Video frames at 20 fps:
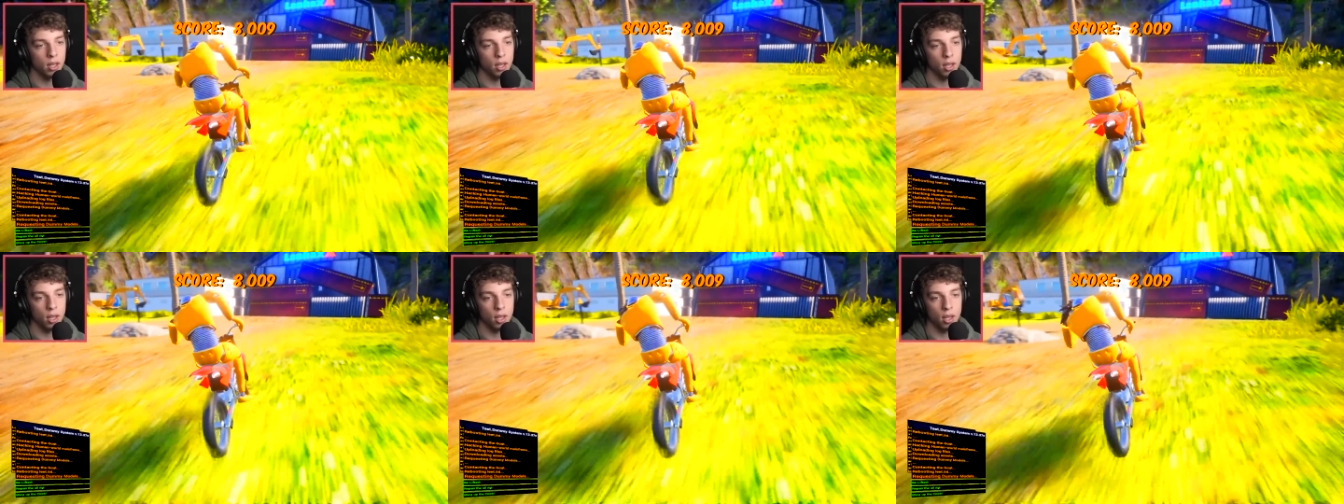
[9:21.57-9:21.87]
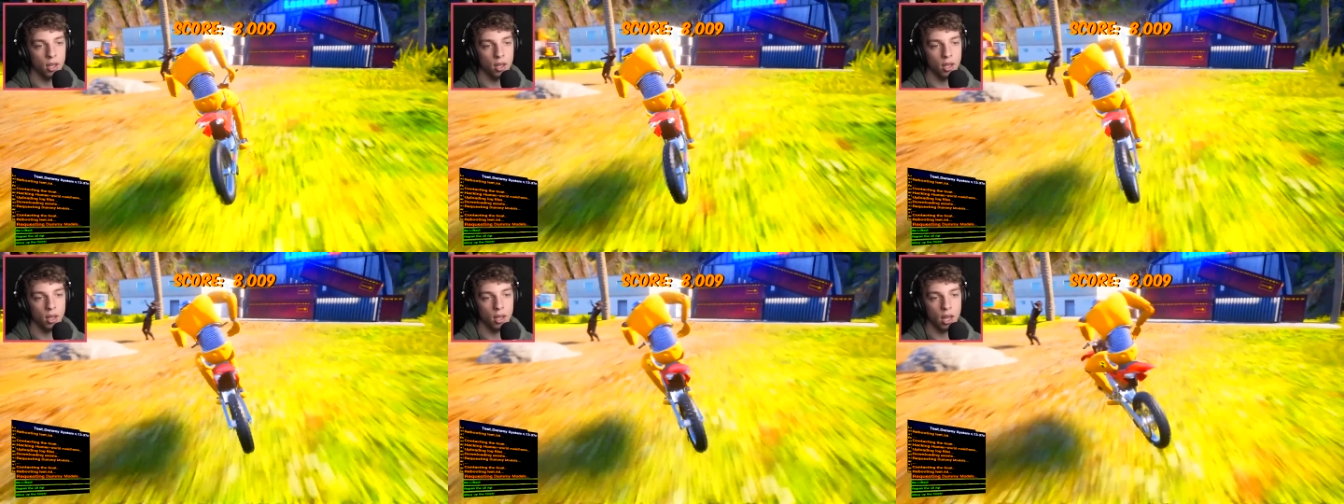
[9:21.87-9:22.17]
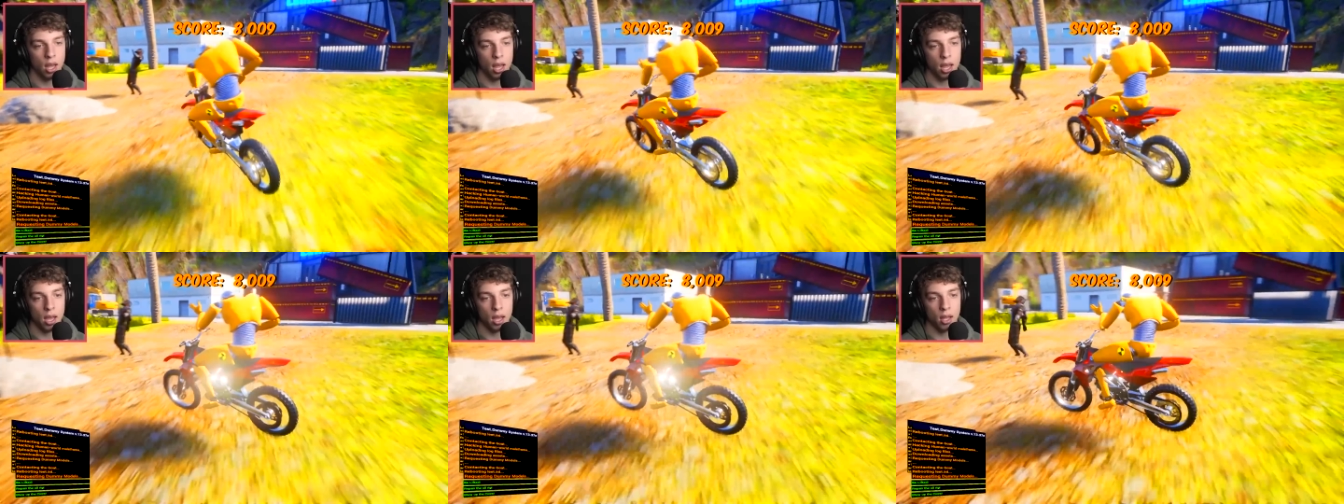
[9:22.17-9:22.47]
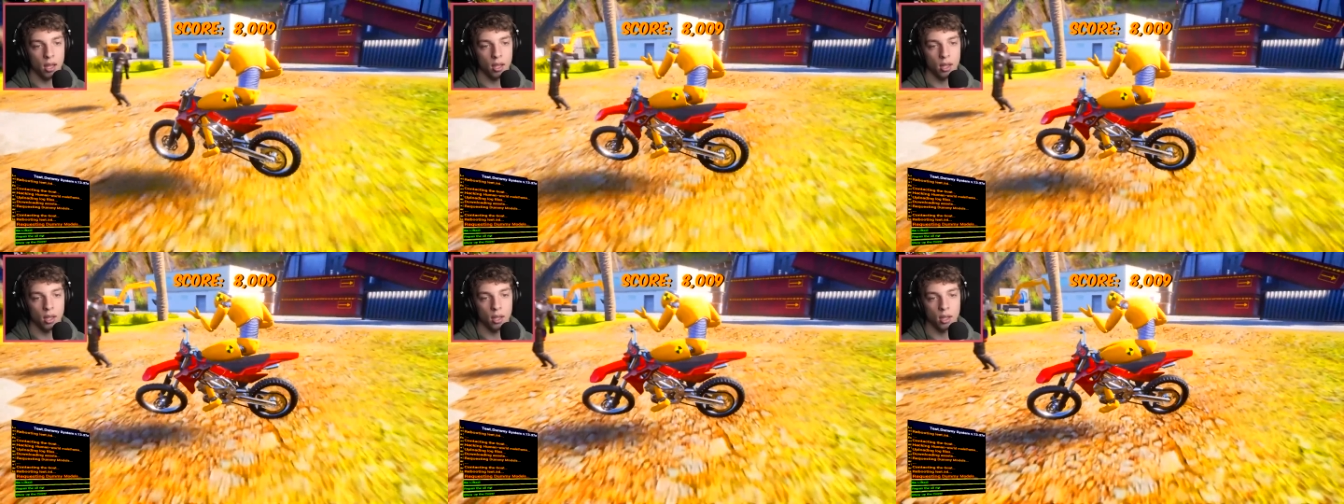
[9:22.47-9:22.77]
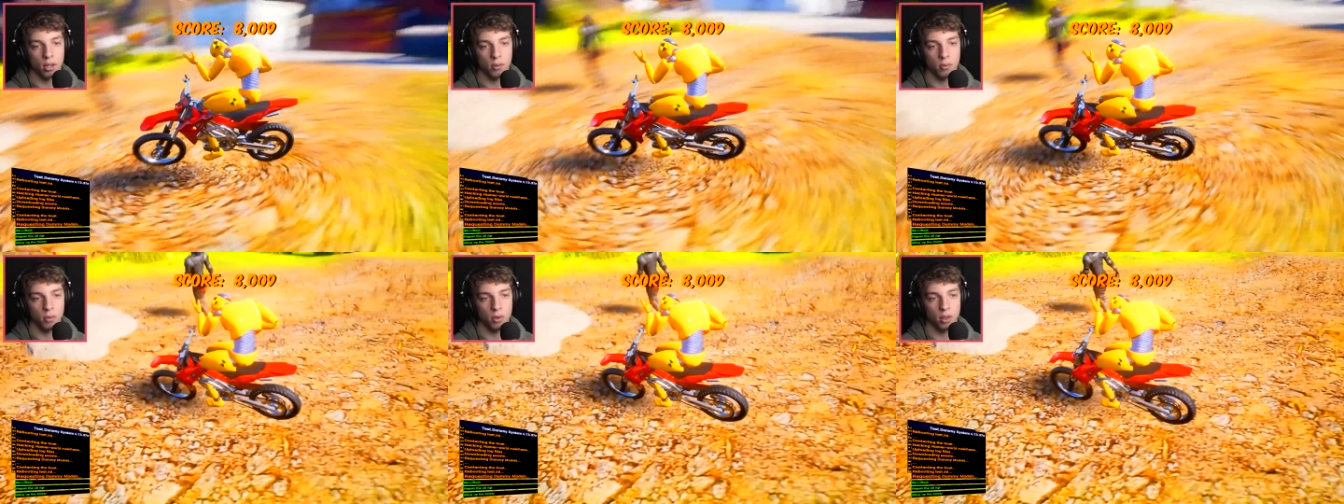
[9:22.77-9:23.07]
Uh, hey,
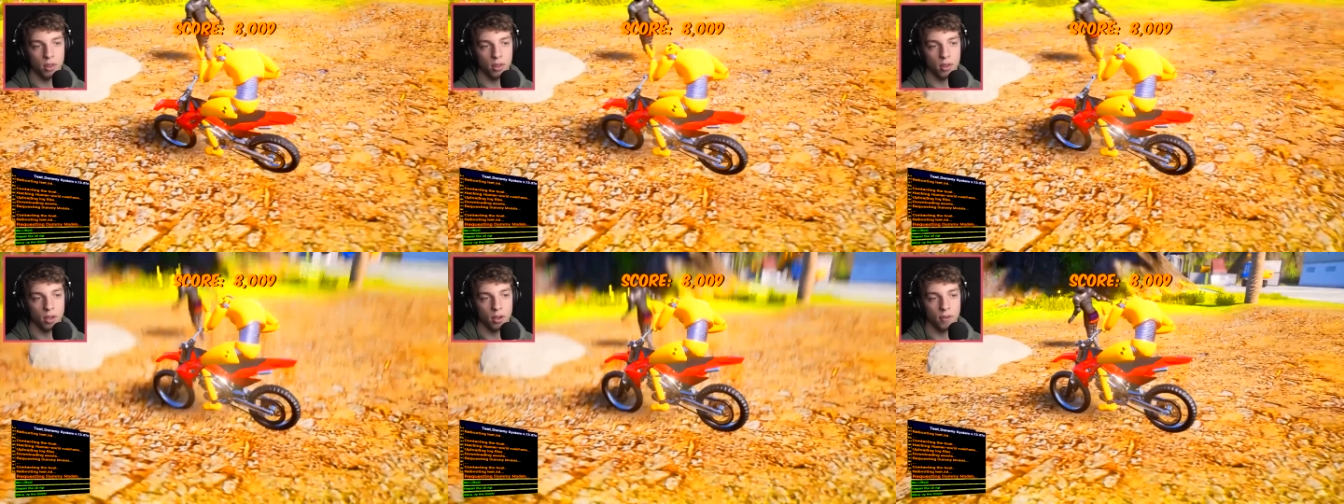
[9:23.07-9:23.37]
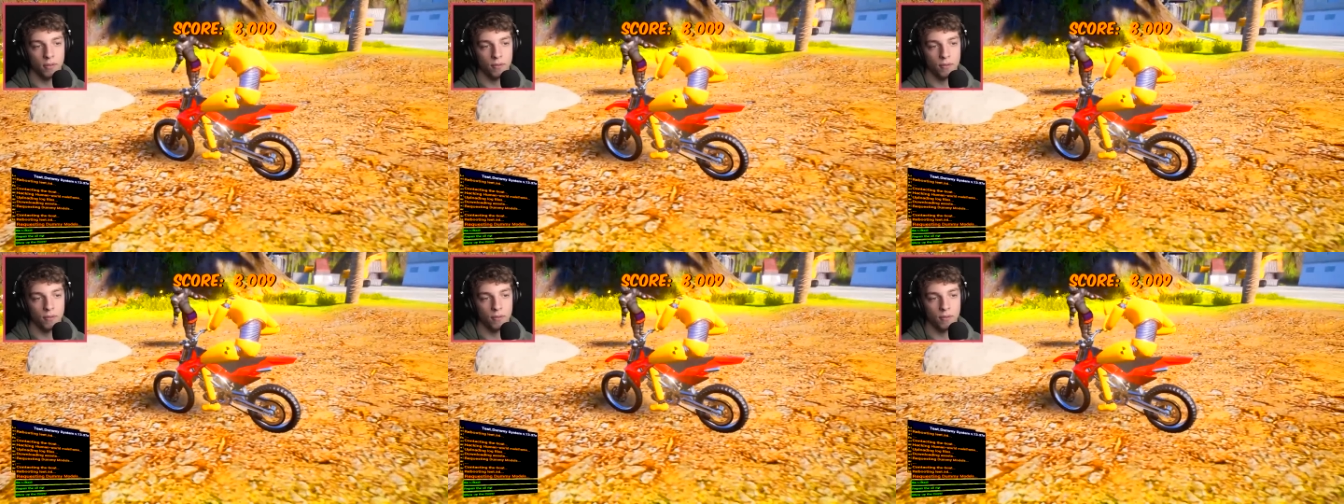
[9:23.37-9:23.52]
what the,